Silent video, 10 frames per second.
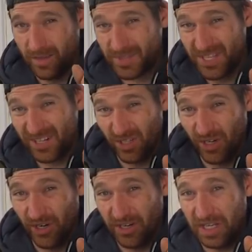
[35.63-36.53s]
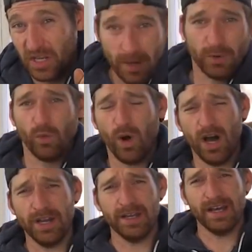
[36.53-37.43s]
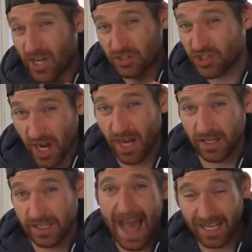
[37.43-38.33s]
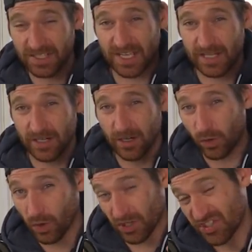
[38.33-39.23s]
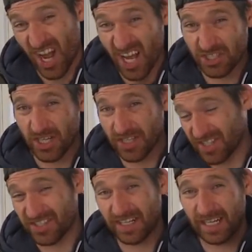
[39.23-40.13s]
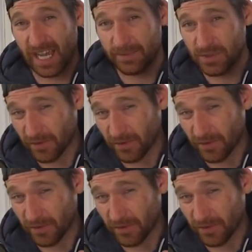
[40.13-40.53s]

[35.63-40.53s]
upset alert number one, Hyun-Chung Alexander, or Sasha as his nickname,